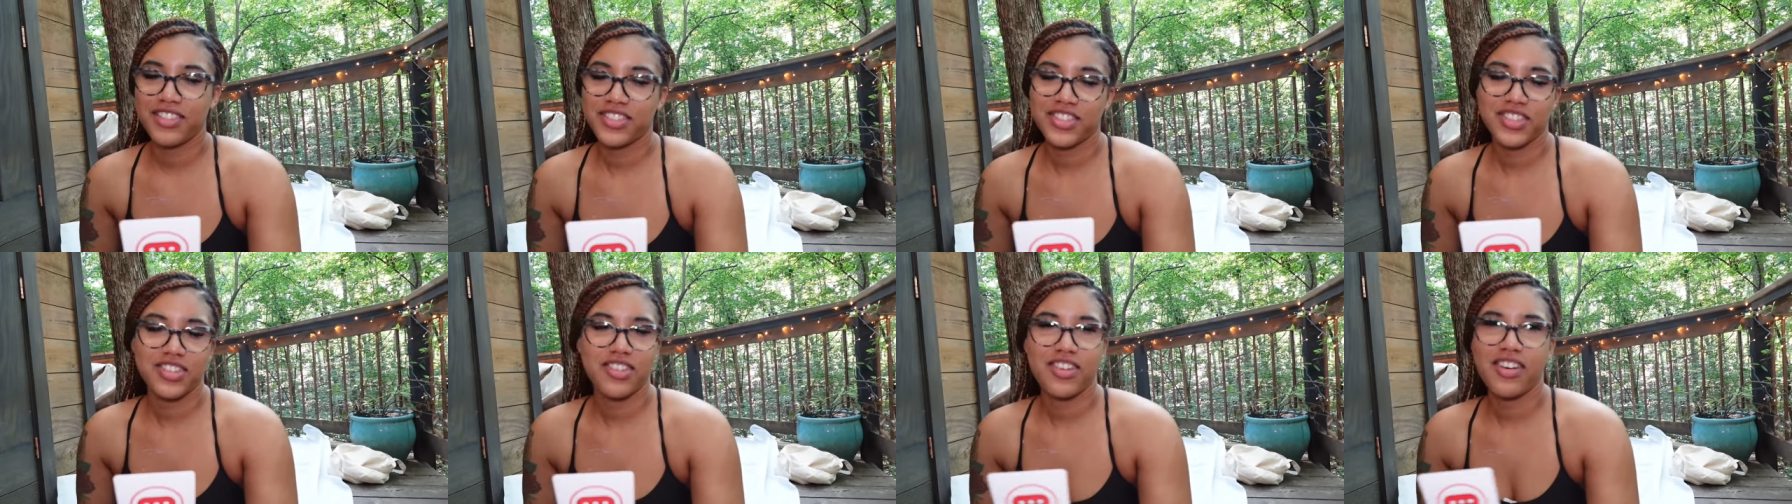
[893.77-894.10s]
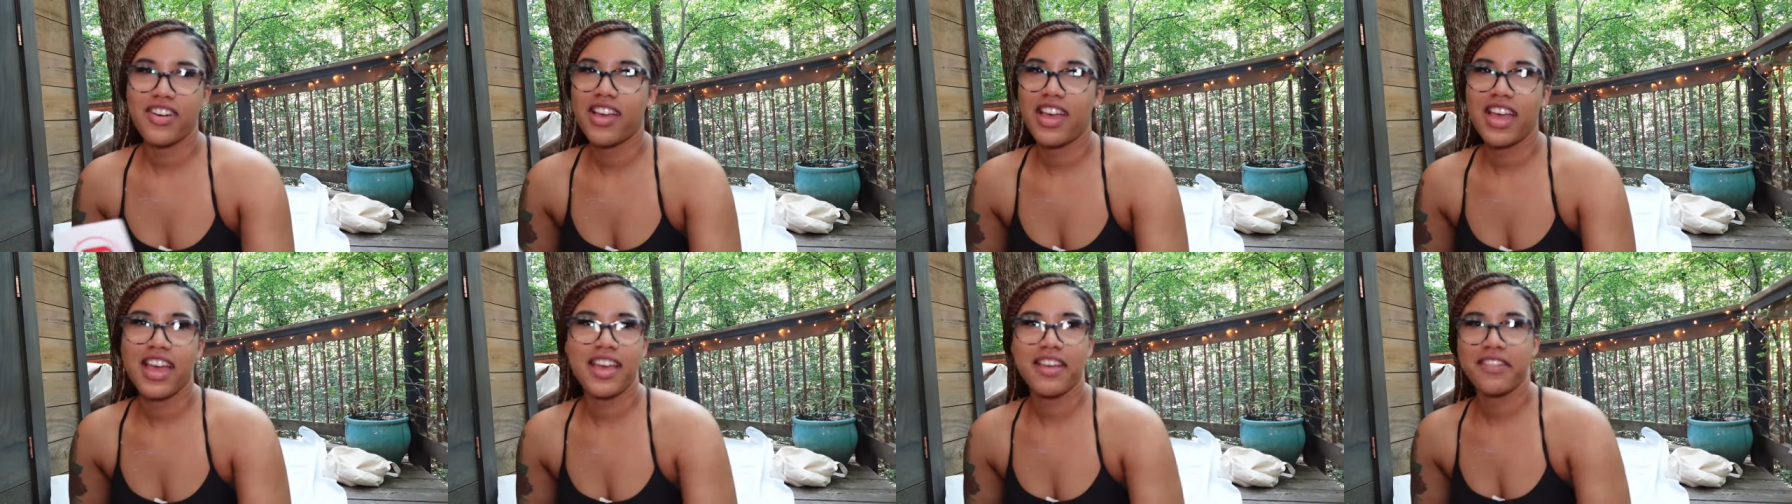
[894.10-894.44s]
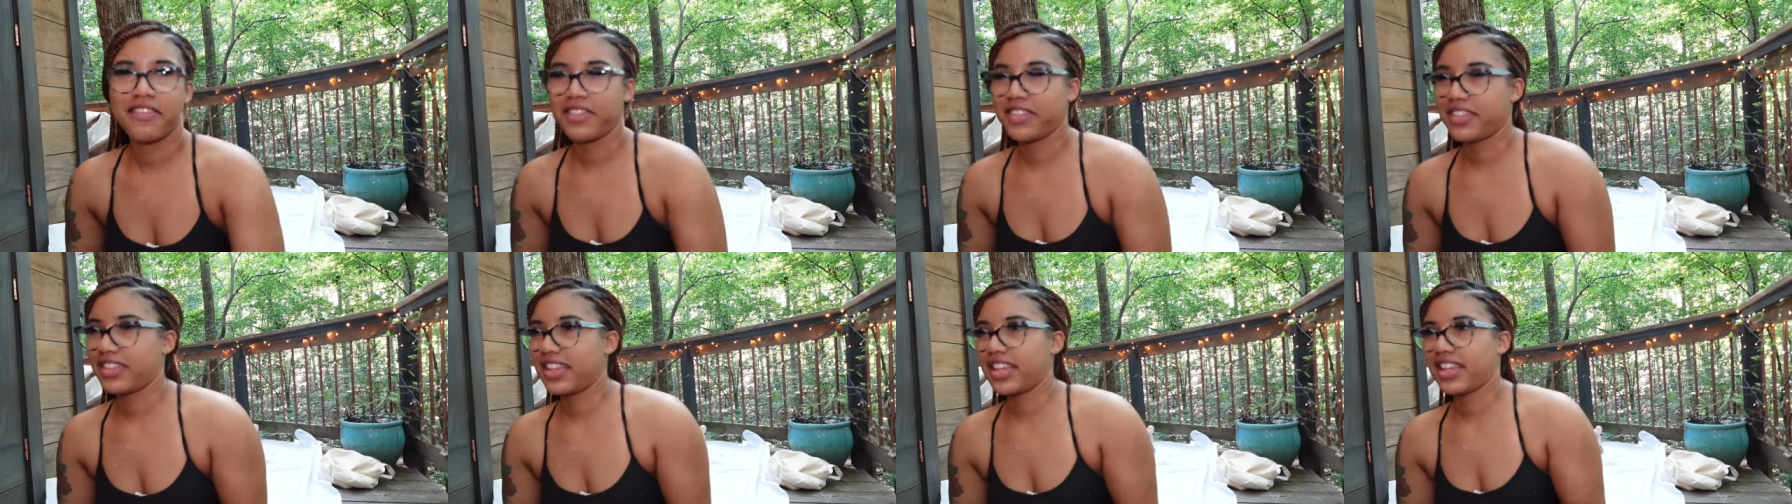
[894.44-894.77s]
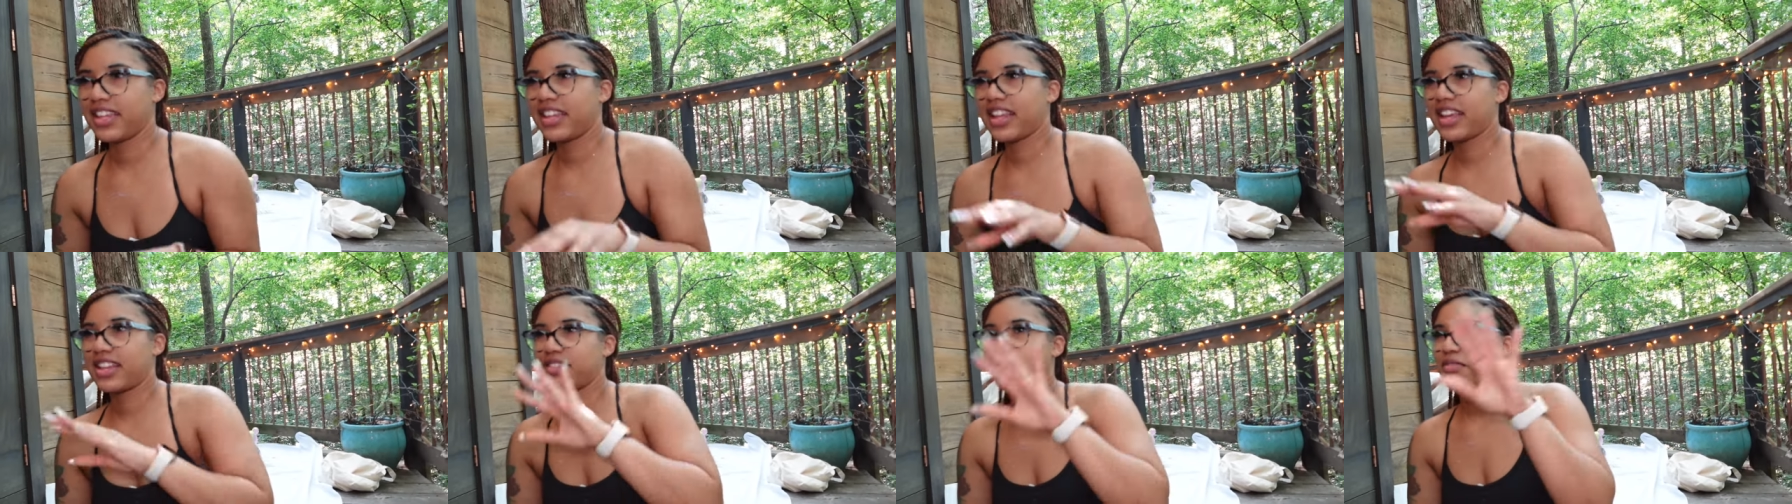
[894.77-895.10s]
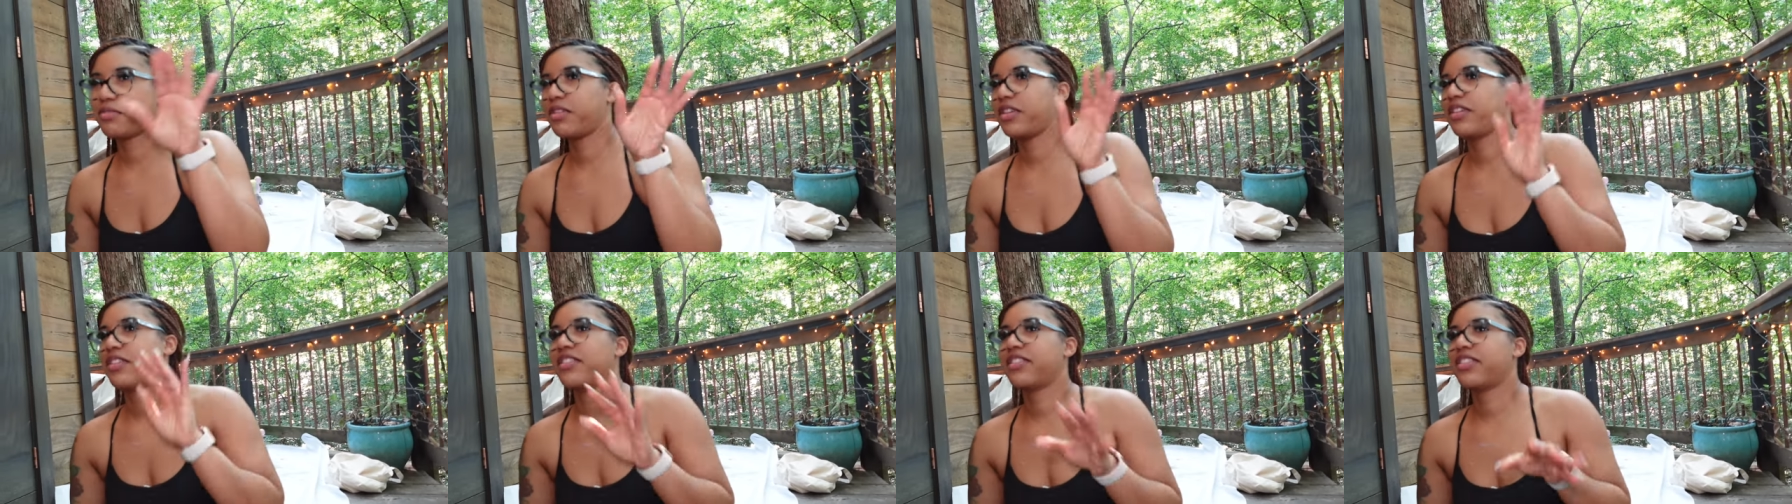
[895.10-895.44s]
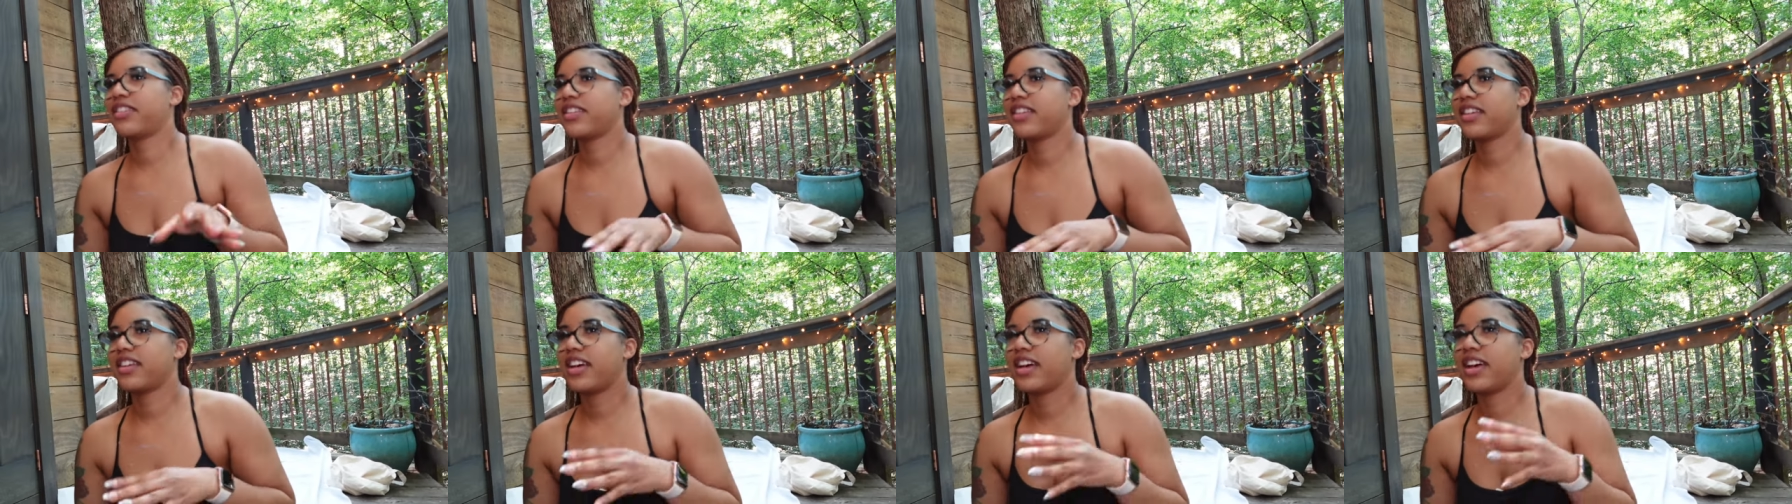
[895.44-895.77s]
so everything that's worth
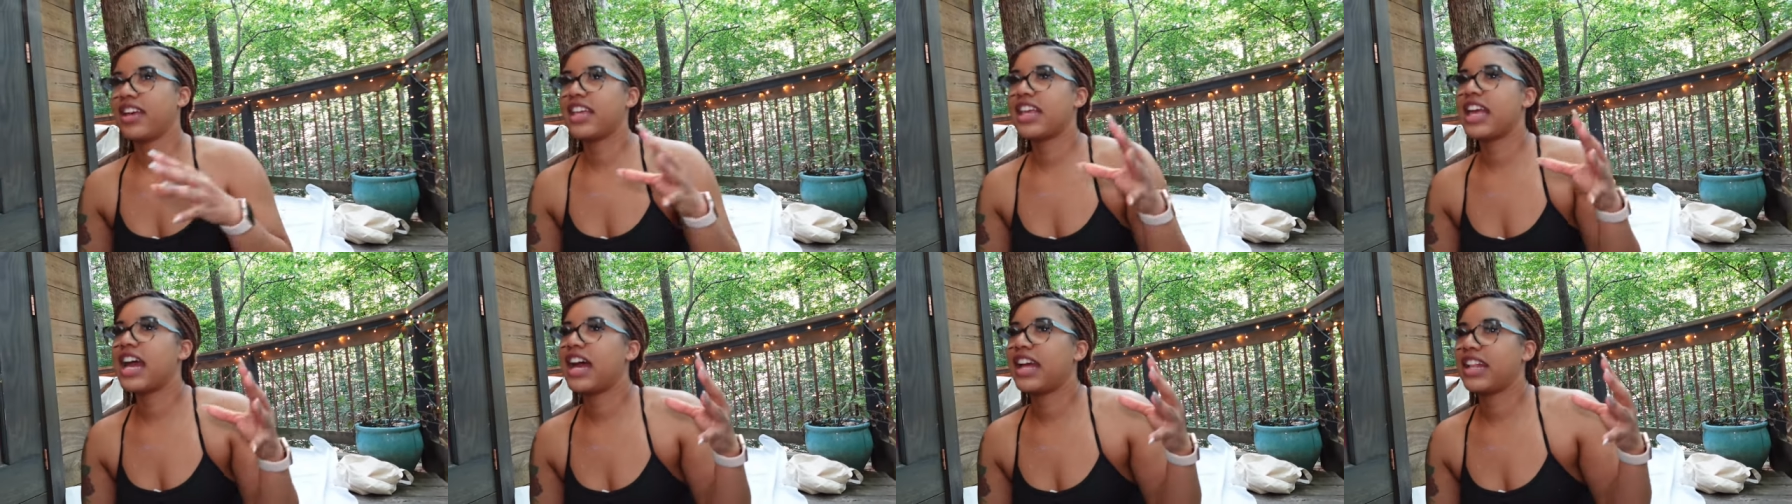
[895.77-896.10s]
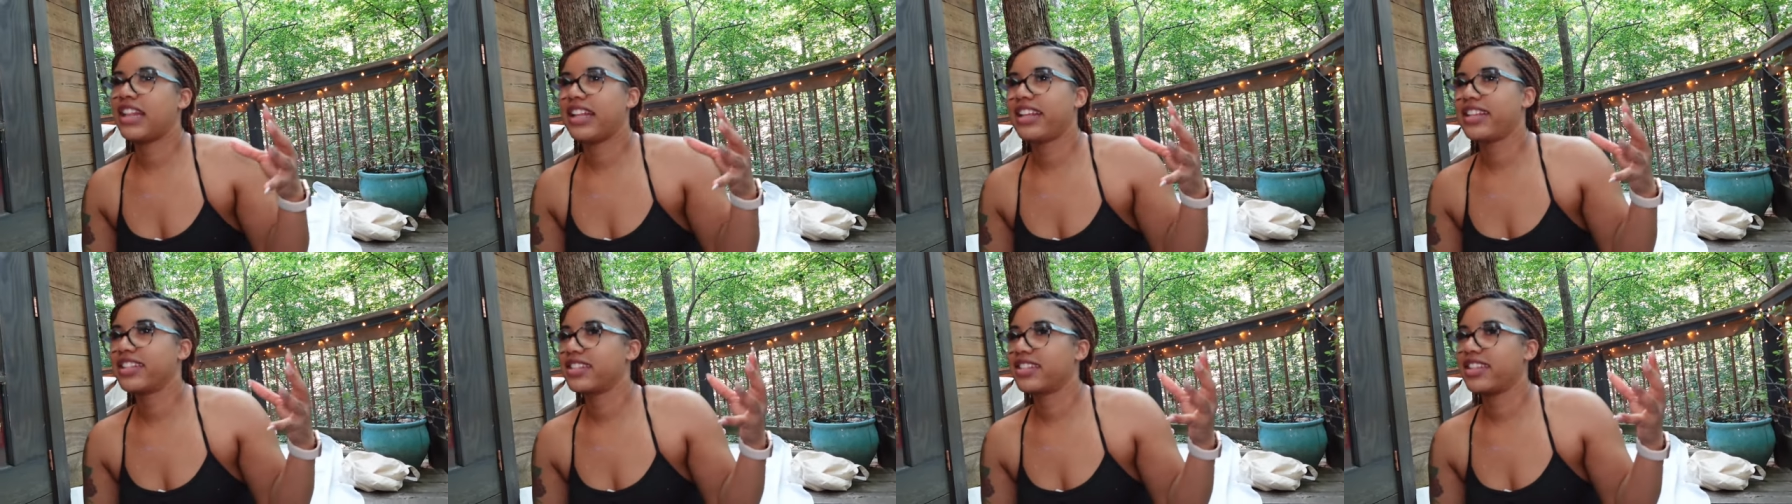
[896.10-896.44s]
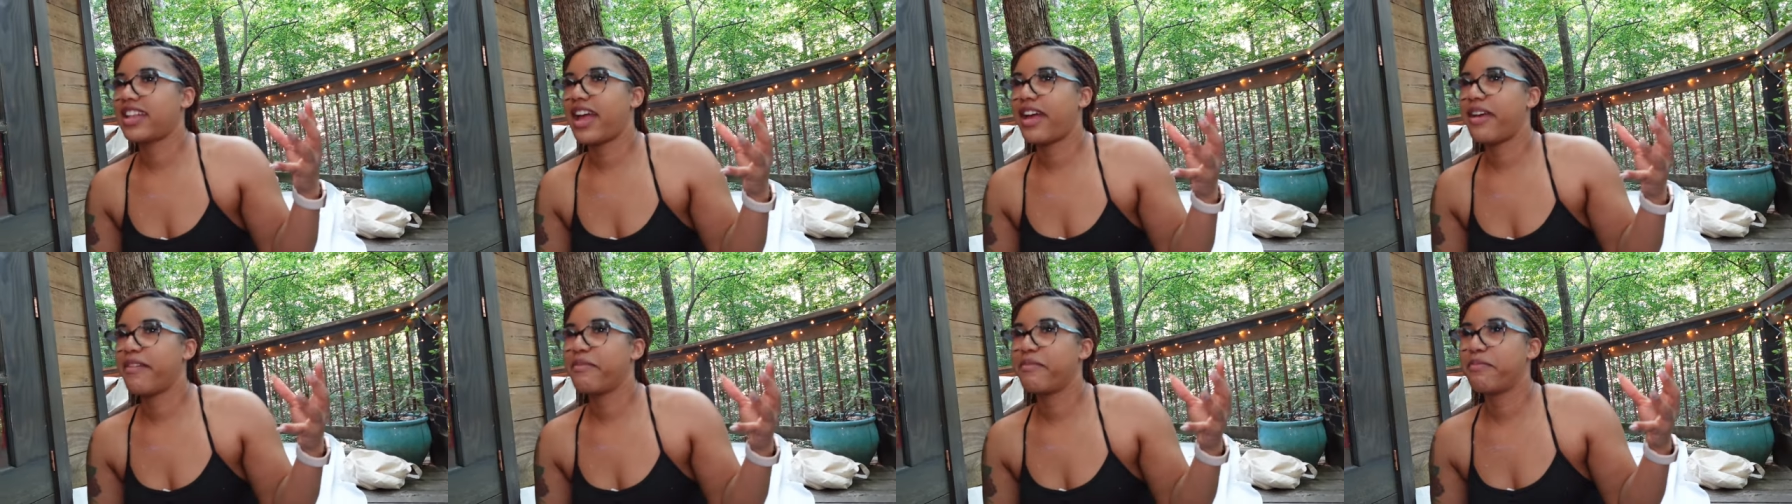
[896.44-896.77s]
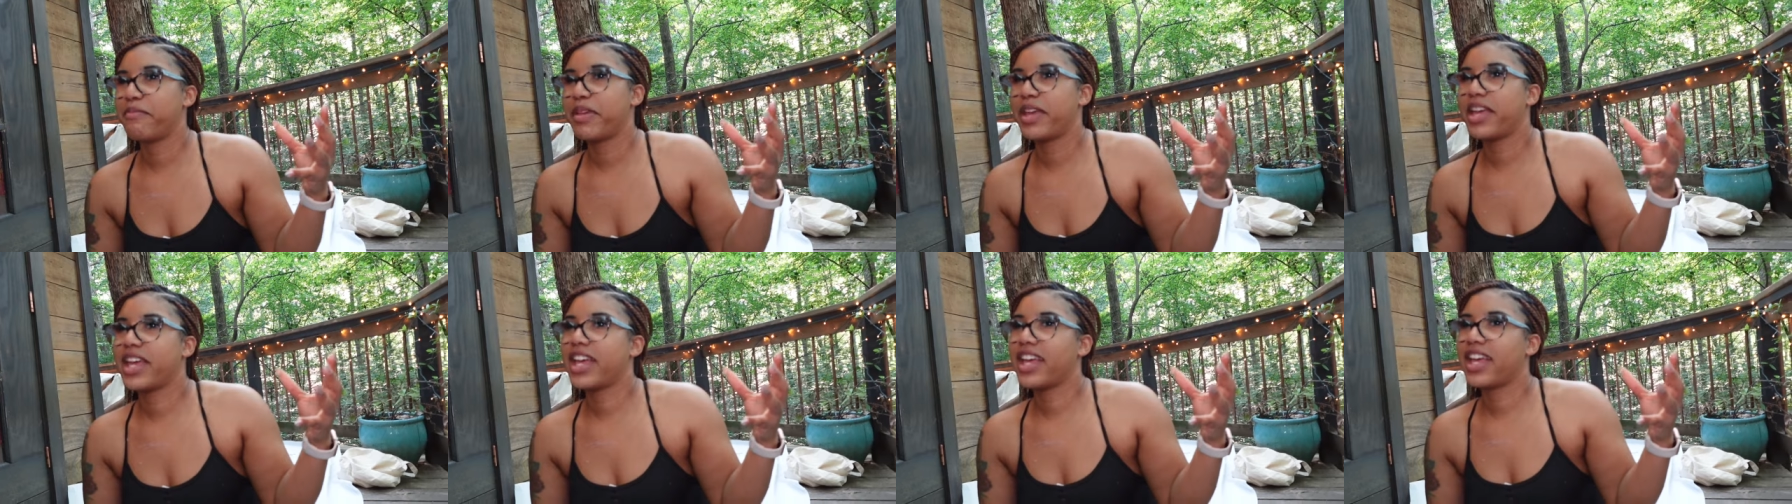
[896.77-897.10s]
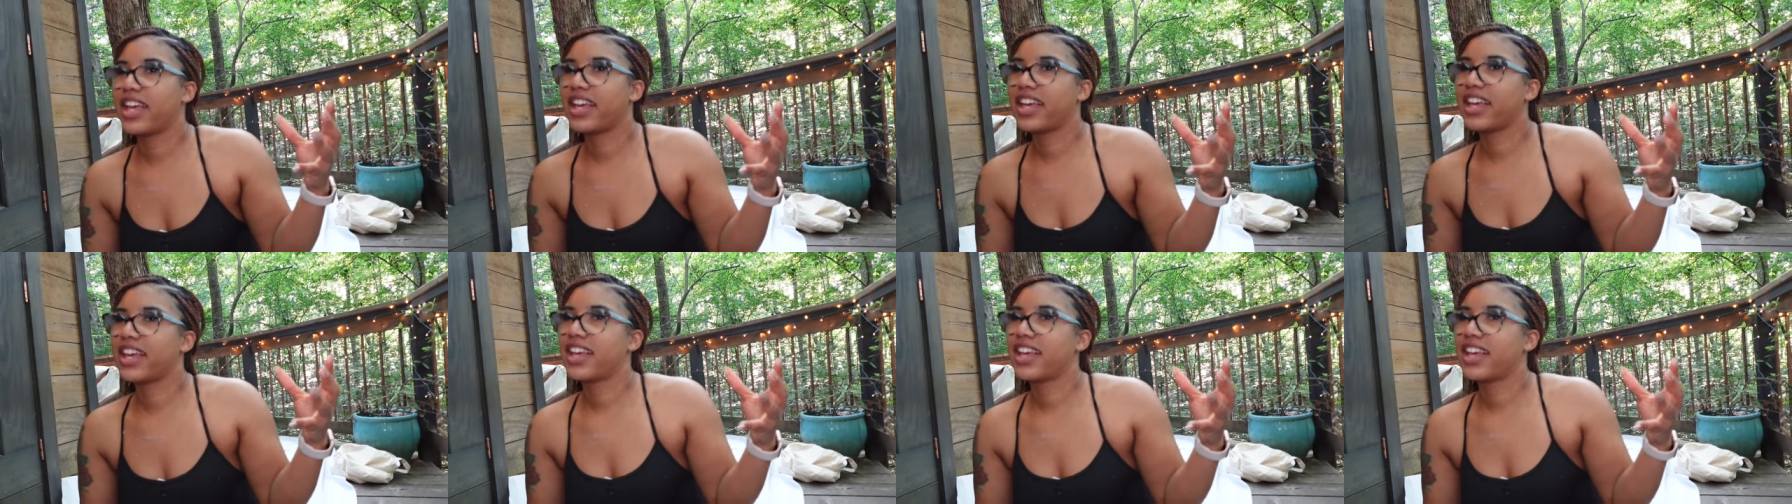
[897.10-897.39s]
a yacht that's that big.